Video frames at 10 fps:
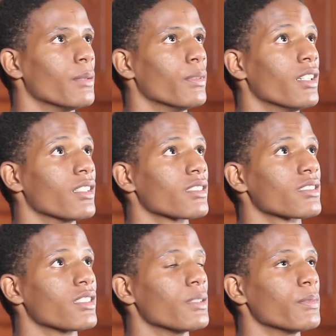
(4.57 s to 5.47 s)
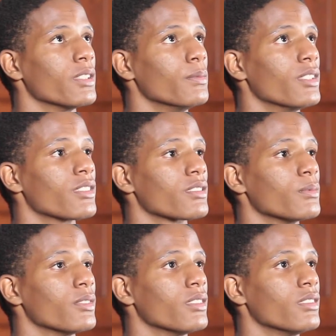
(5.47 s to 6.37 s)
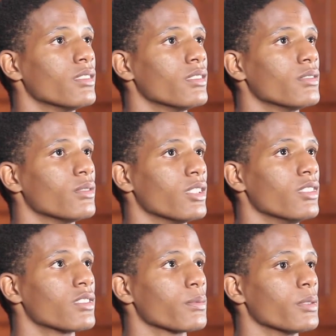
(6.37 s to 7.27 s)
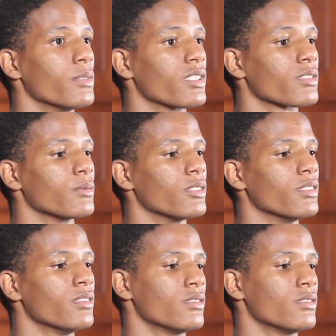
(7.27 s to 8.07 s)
box, I play basketball. Well, I used to play basketball.